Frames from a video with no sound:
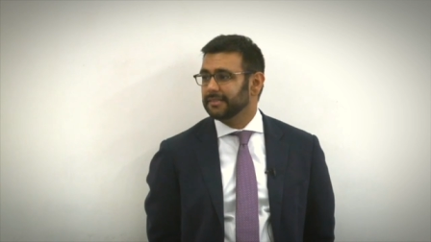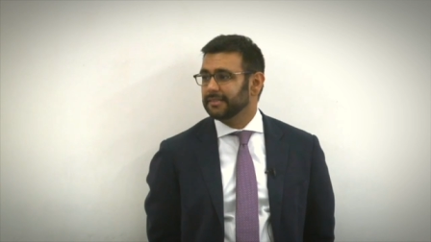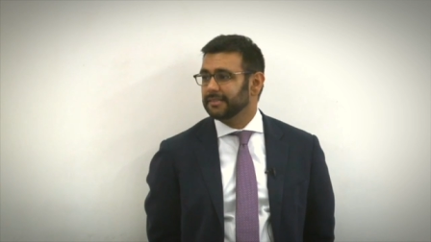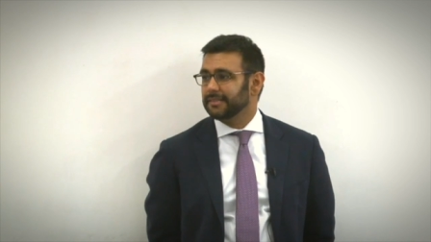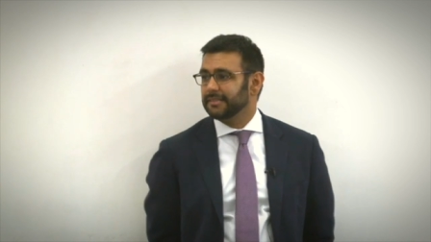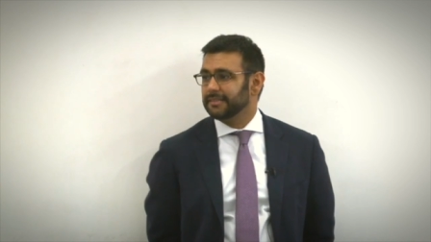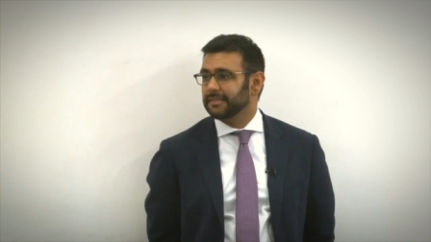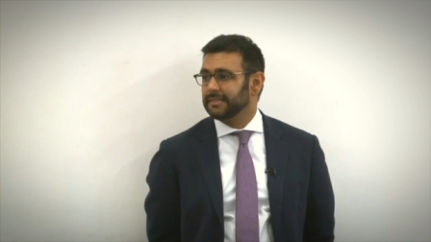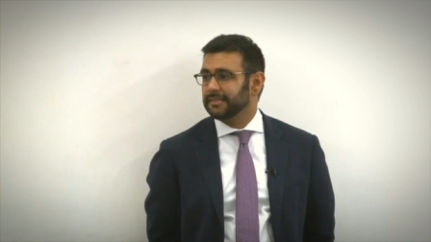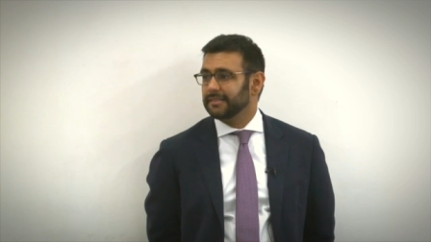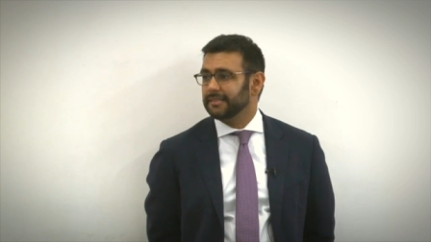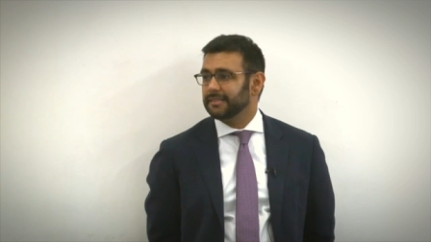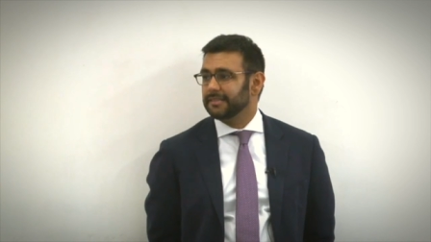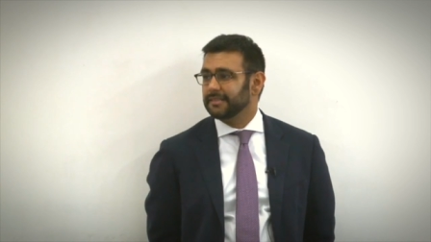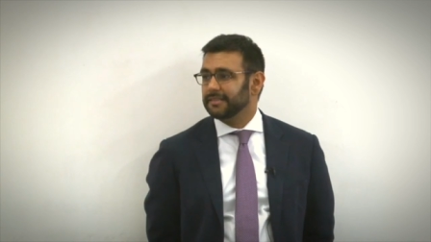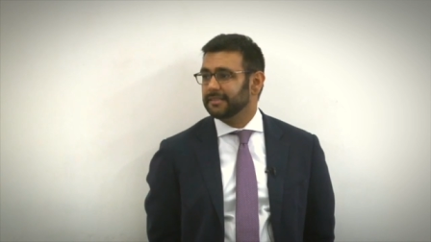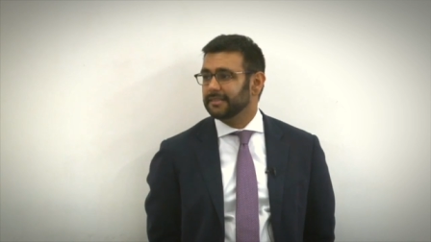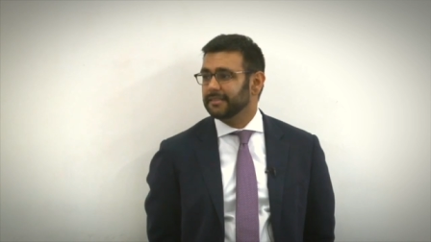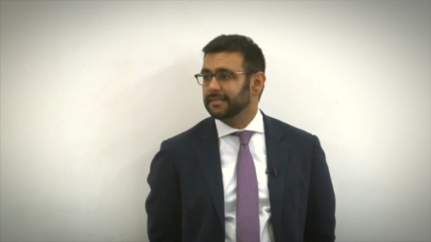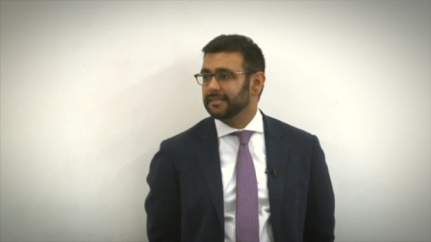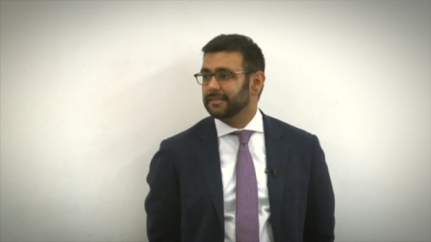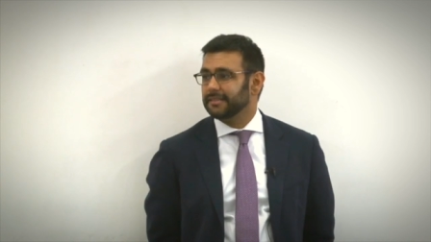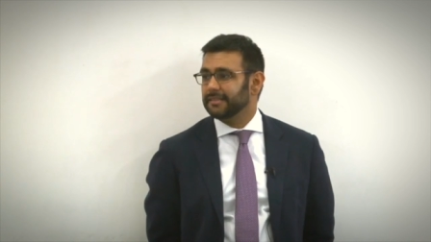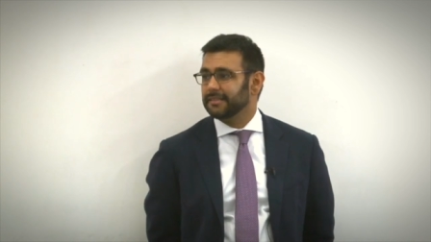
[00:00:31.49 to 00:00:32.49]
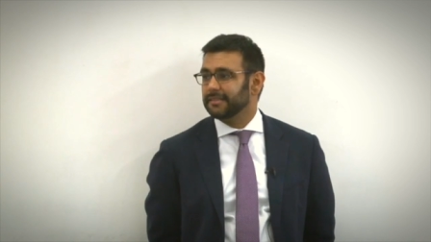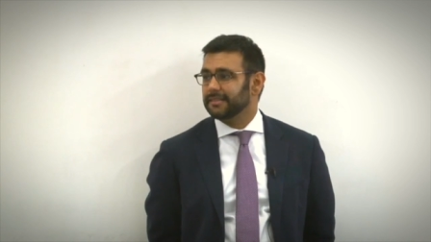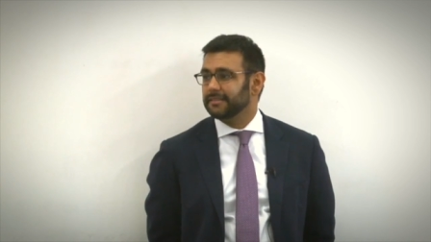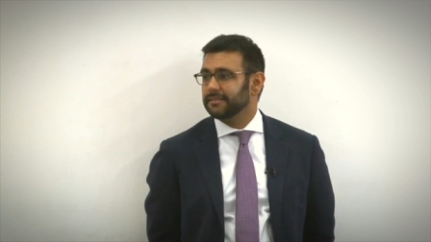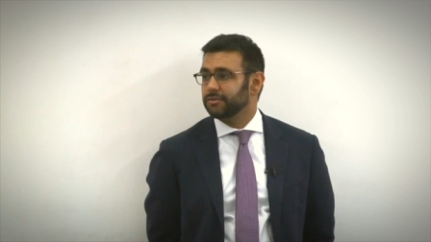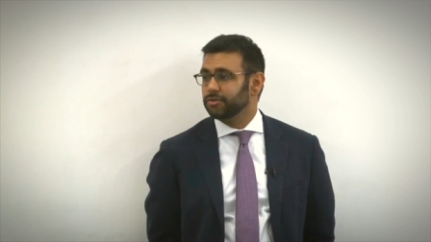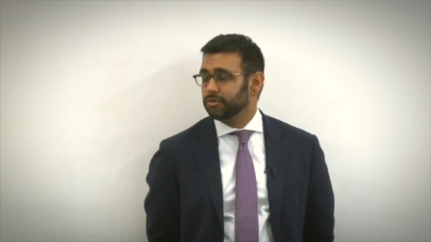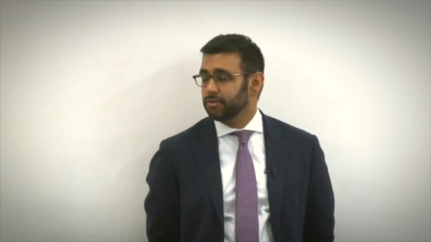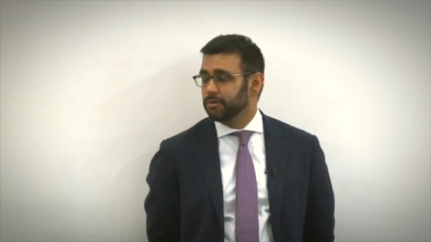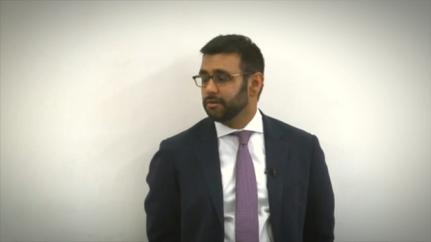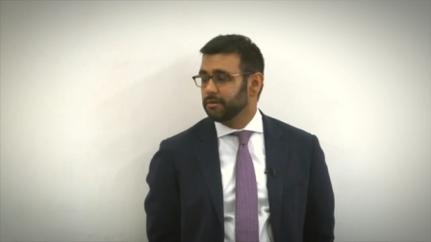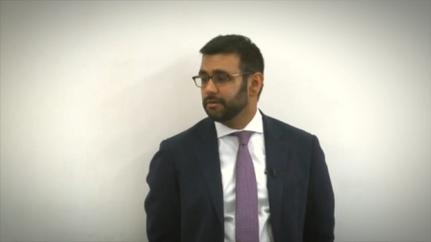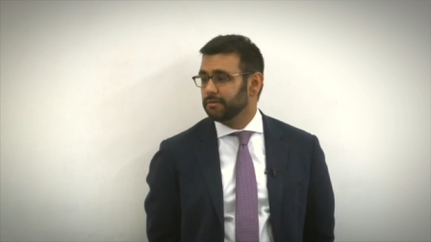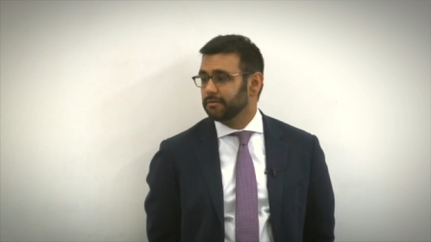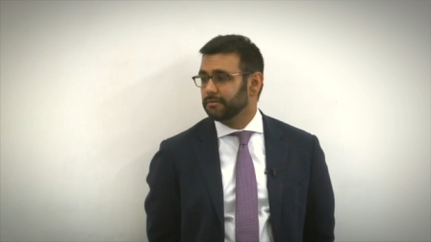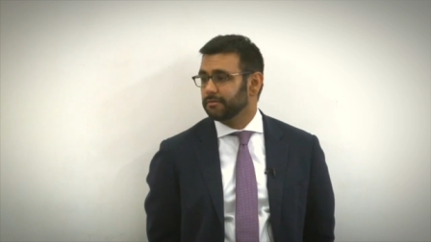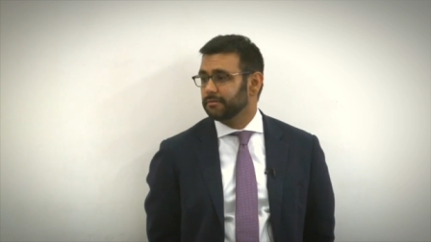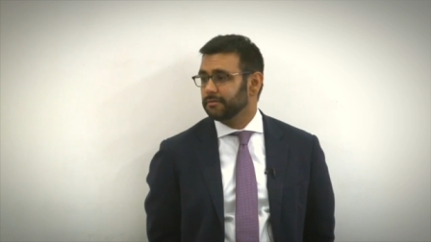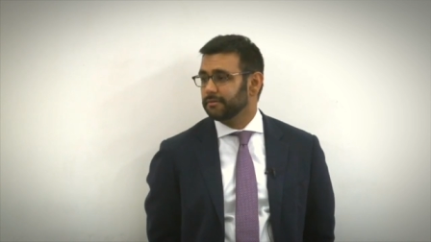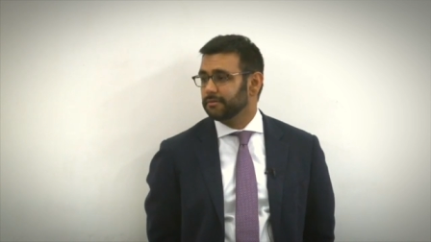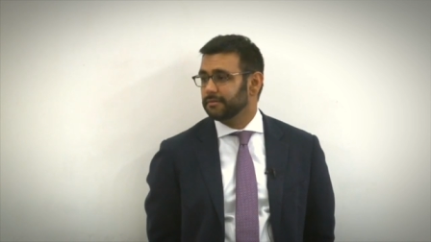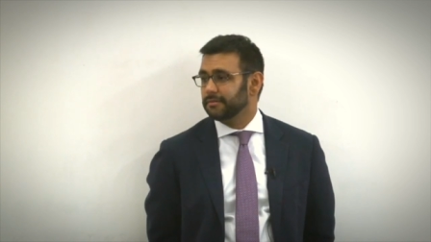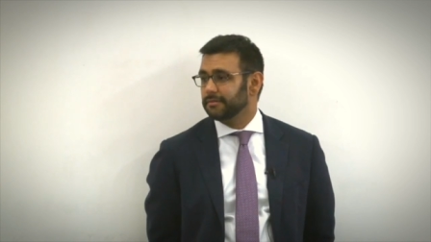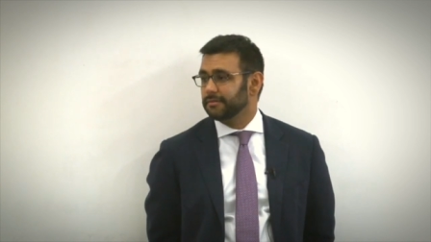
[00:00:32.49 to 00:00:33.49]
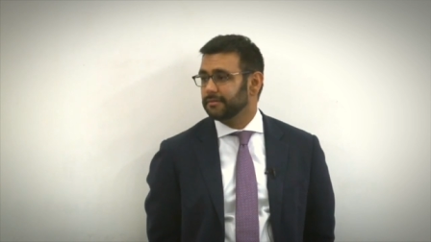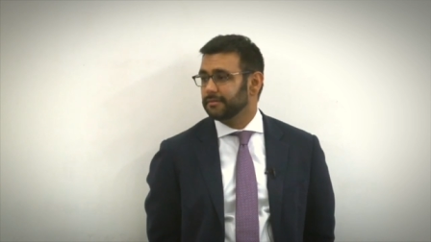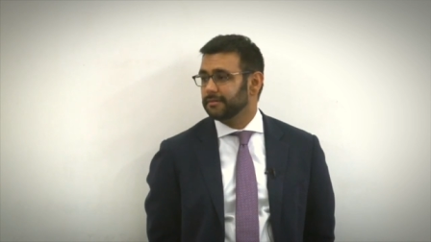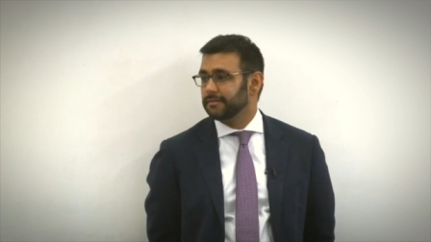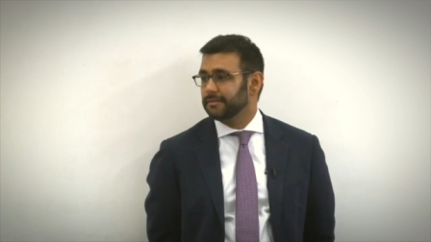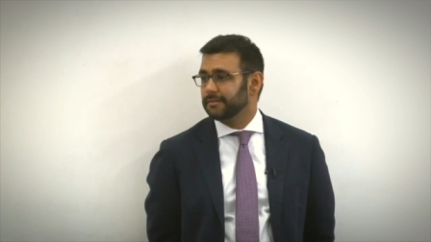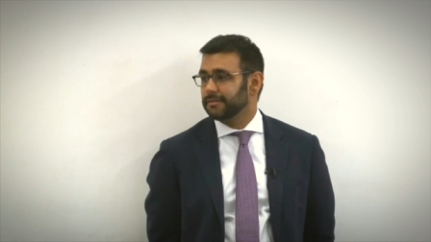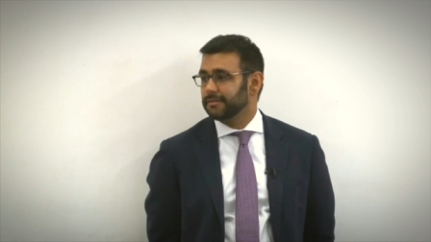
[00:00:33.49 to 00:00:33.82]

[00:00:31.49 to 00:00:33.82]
Can I answer? Sure. Okay.